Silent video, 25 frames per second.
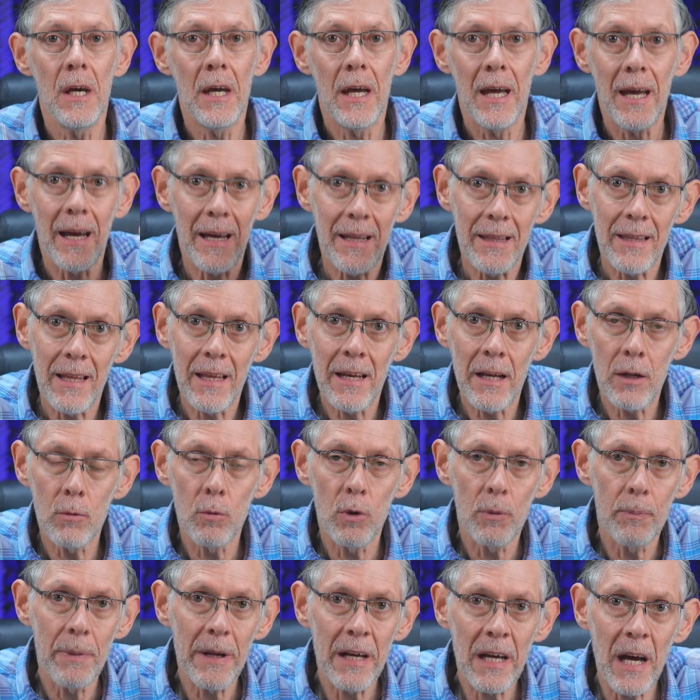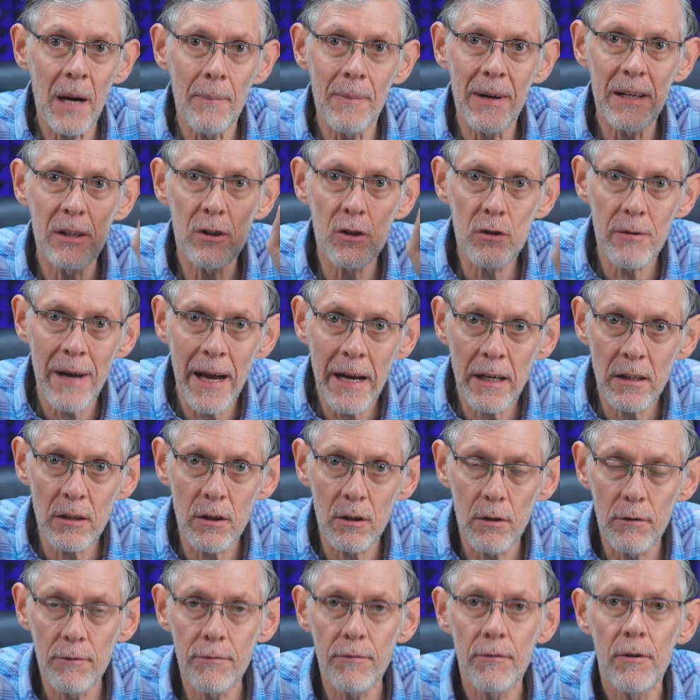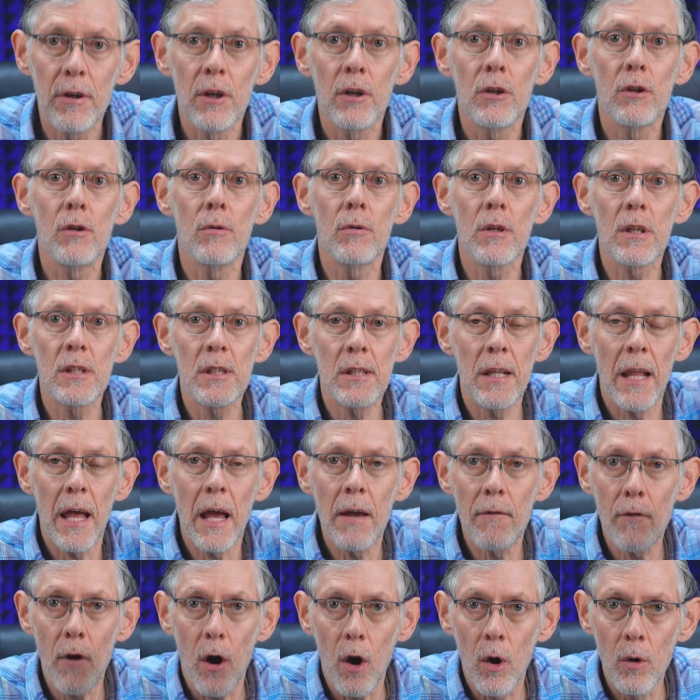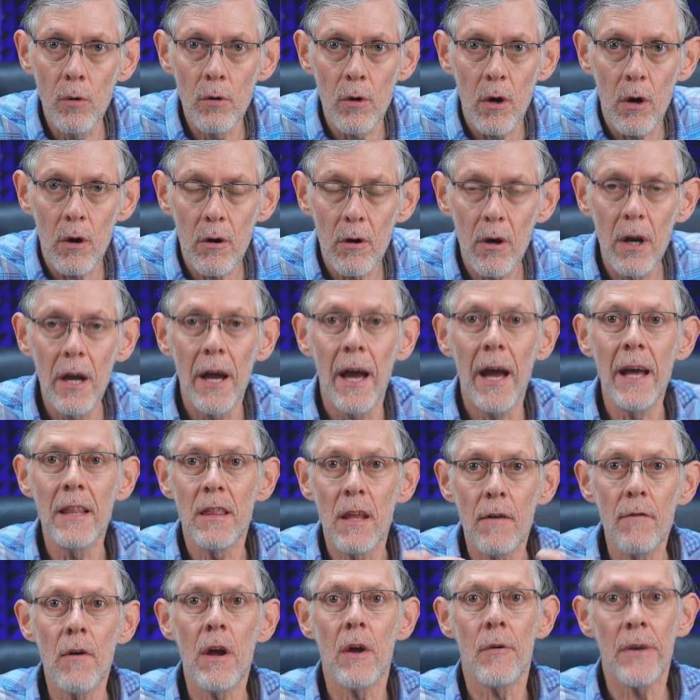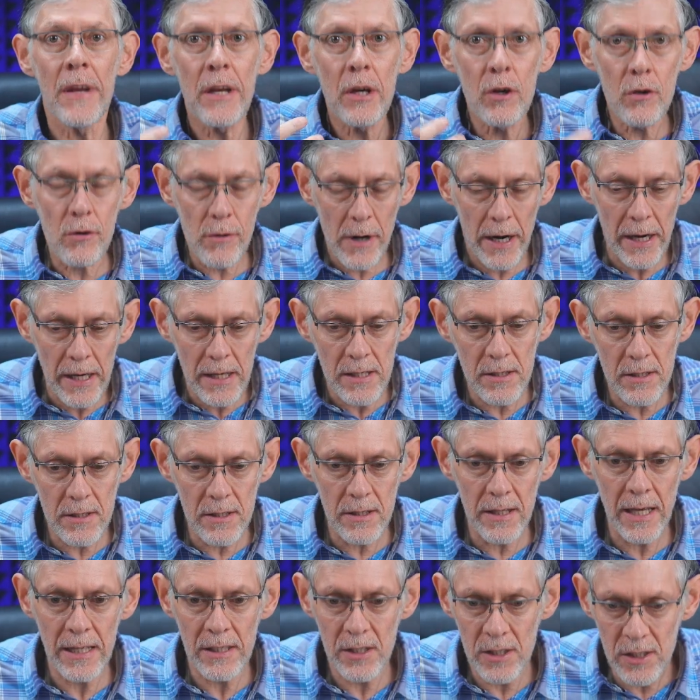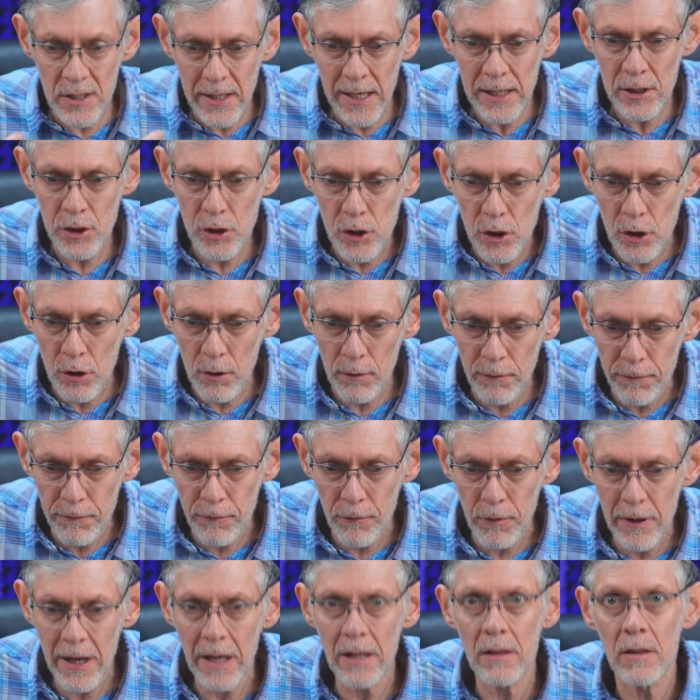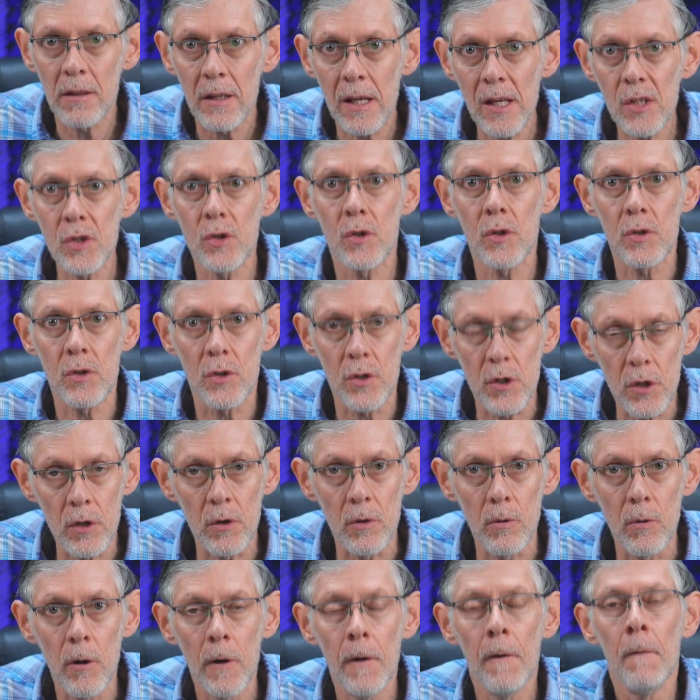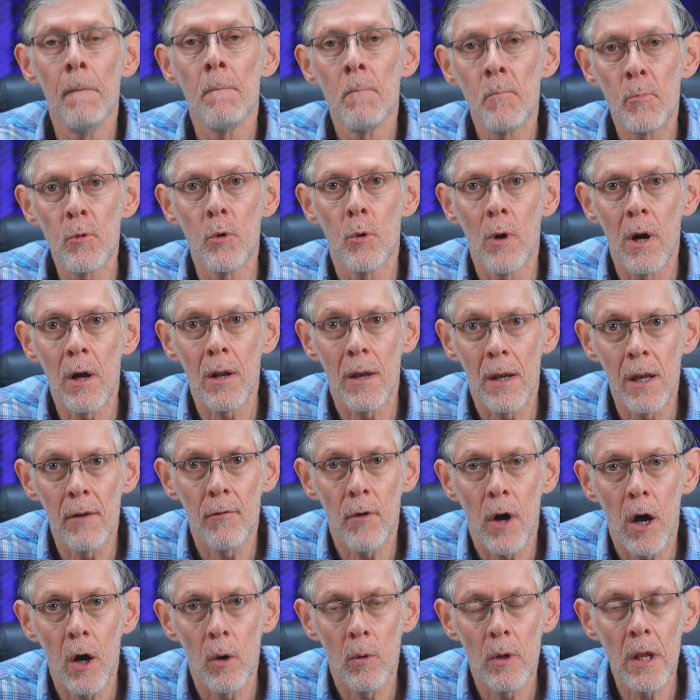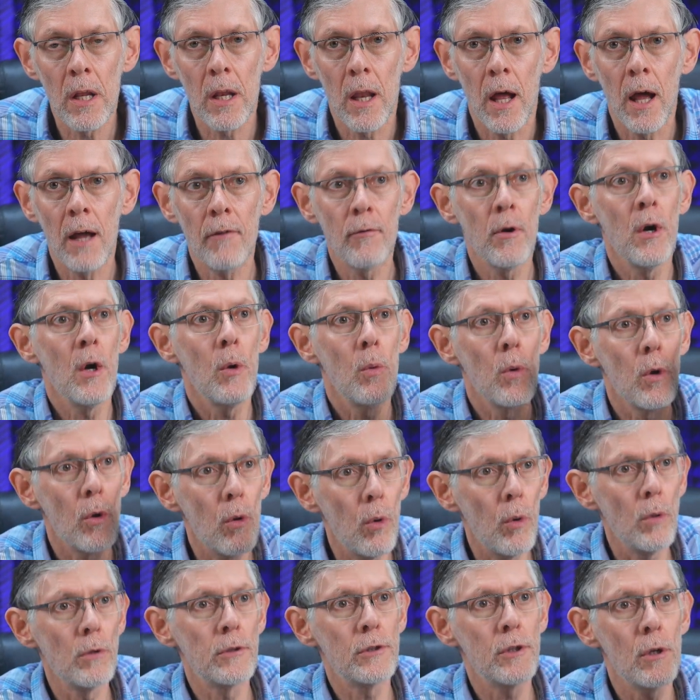And then it would become attractive to the slave owner, and the very grace that sets you free and teaches you to live a holy life will also